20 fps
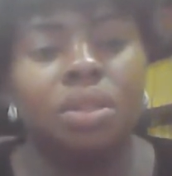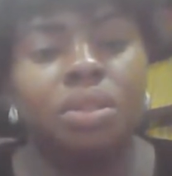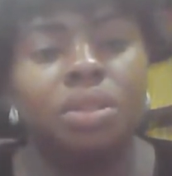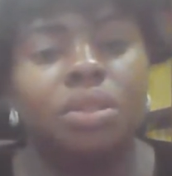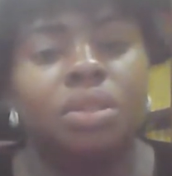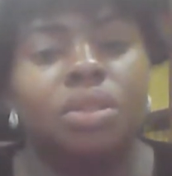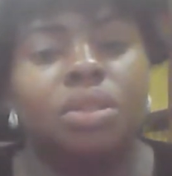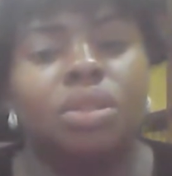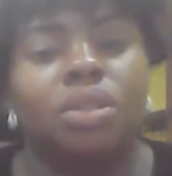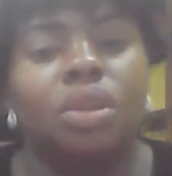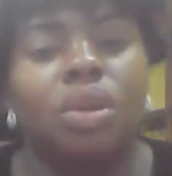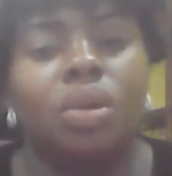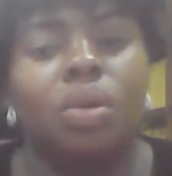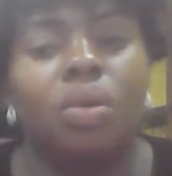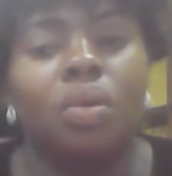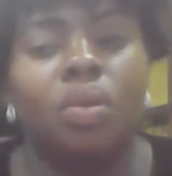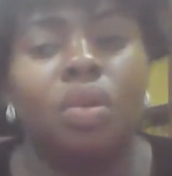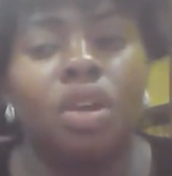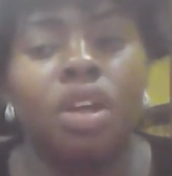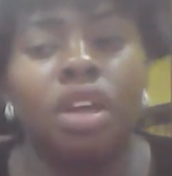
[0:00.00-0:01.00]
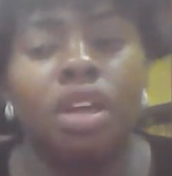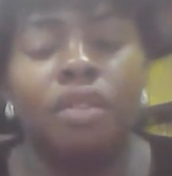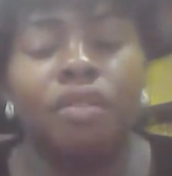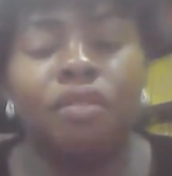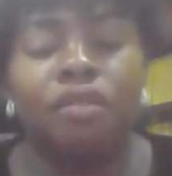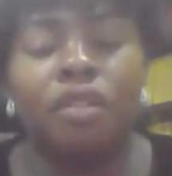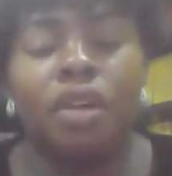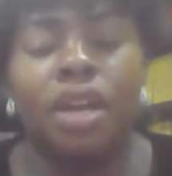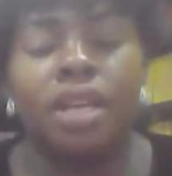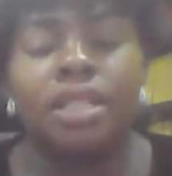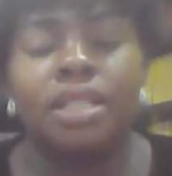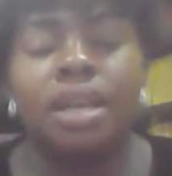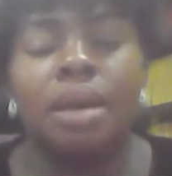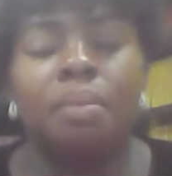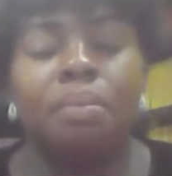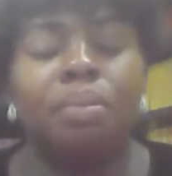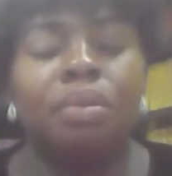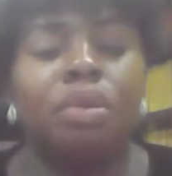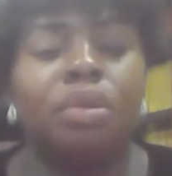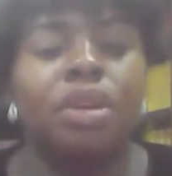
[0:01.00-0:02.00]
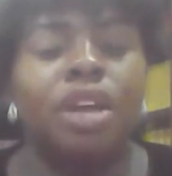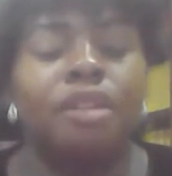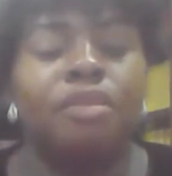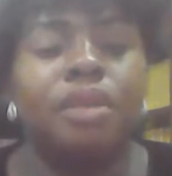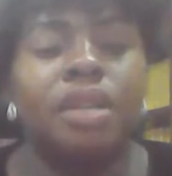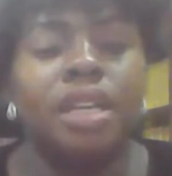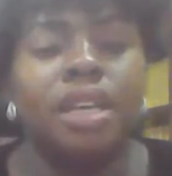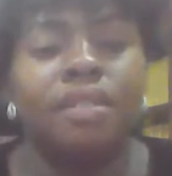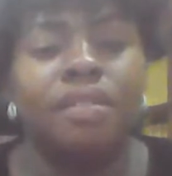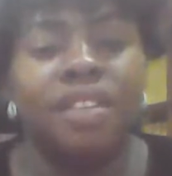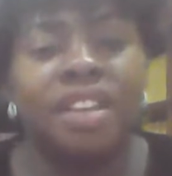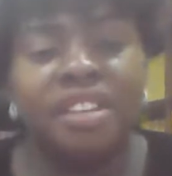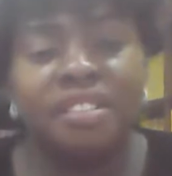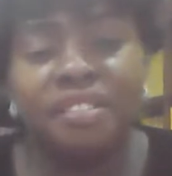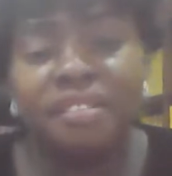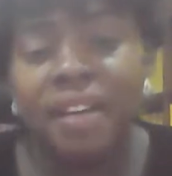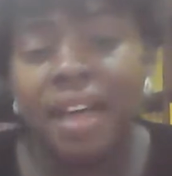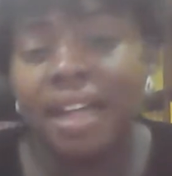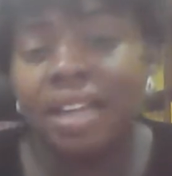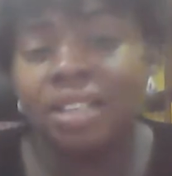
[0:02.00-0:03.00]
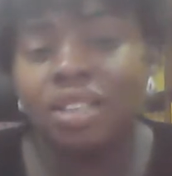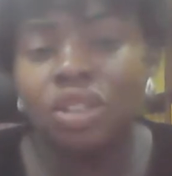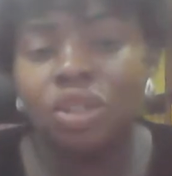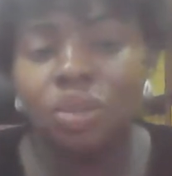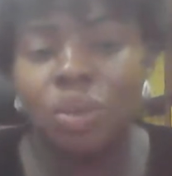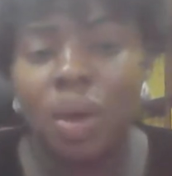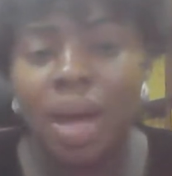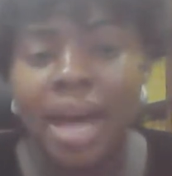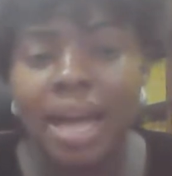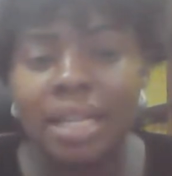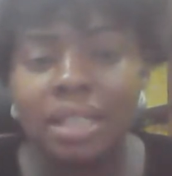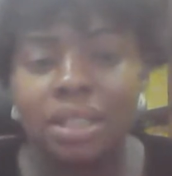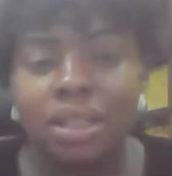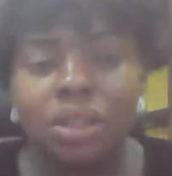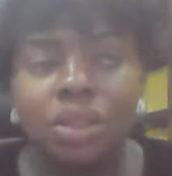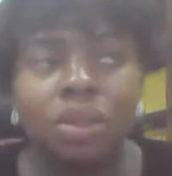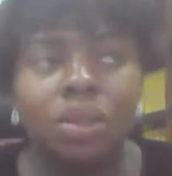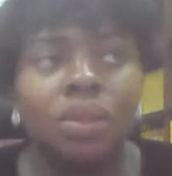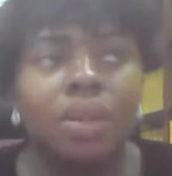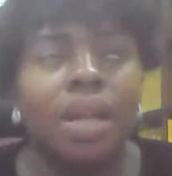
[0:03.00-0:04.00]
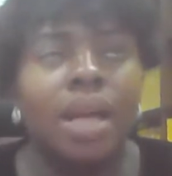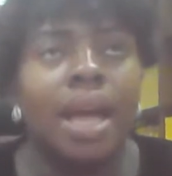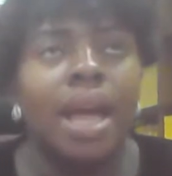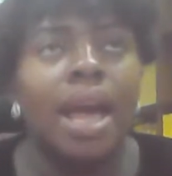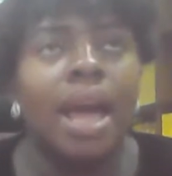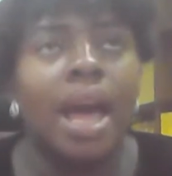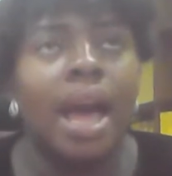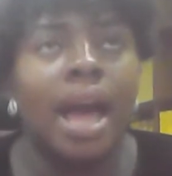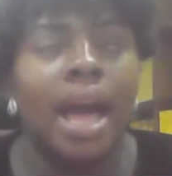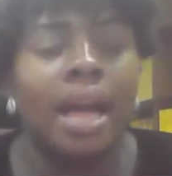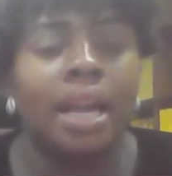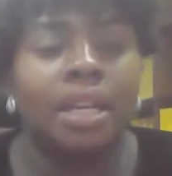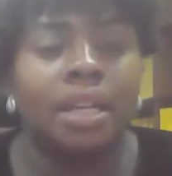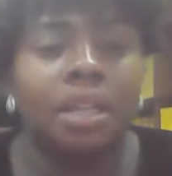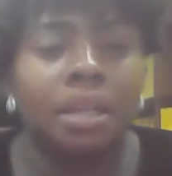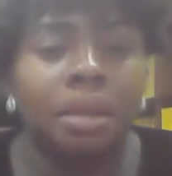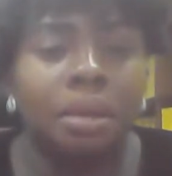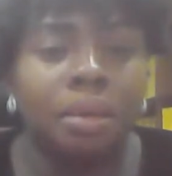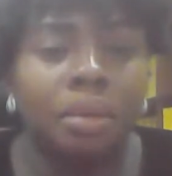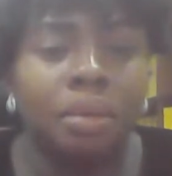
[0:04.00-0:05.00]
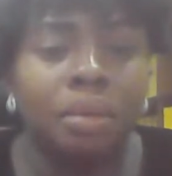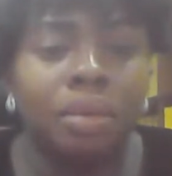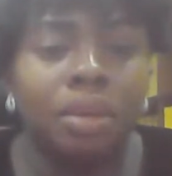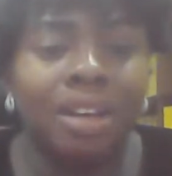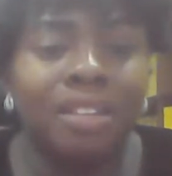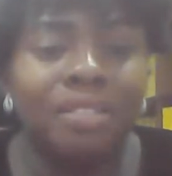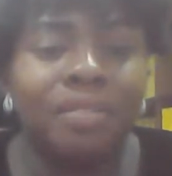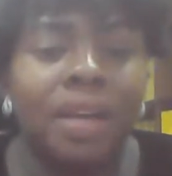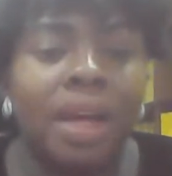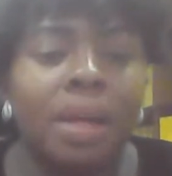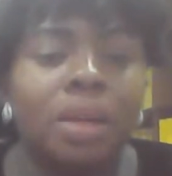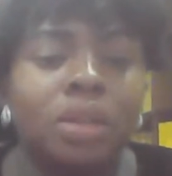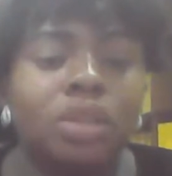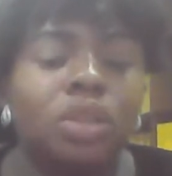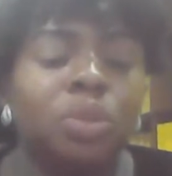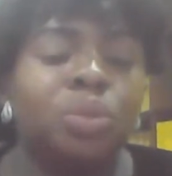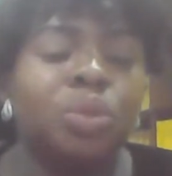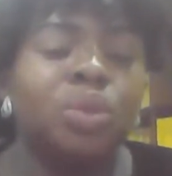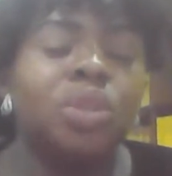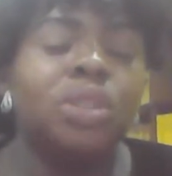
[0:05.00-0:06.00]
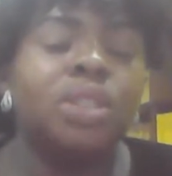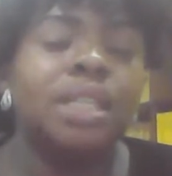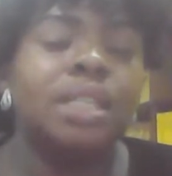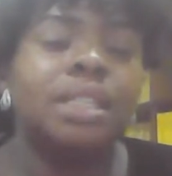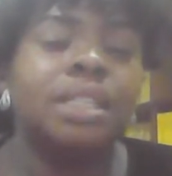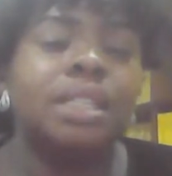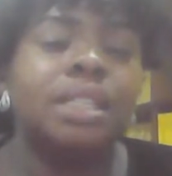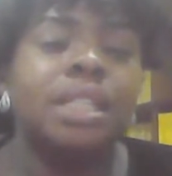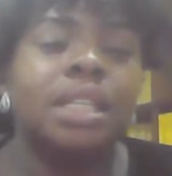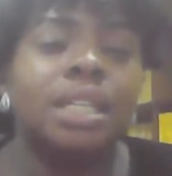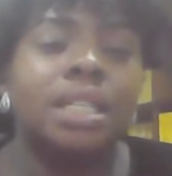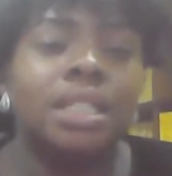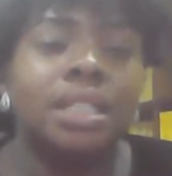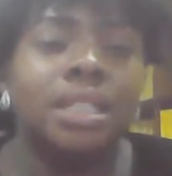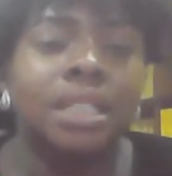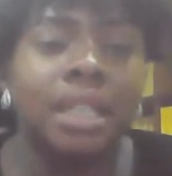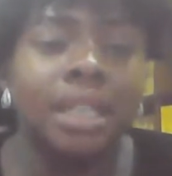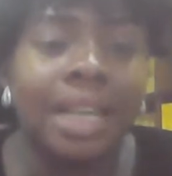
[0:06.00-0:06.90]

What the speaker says: So, for example, you have been given a file to handle, and you have filed your processes.